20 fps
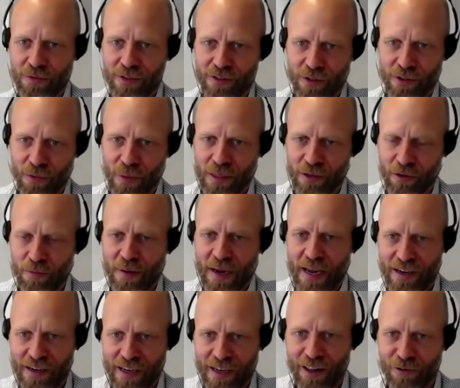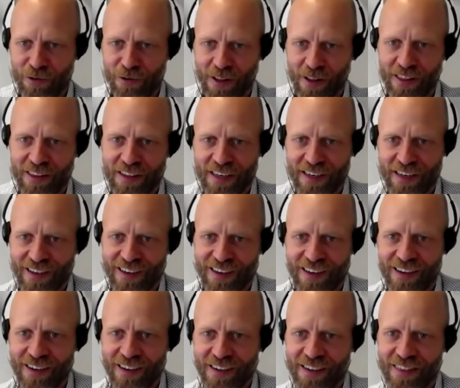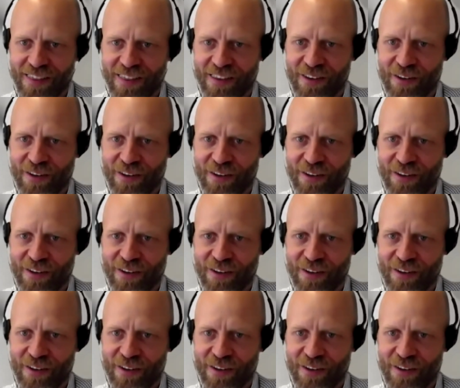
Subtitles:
So when you banned alcohol in the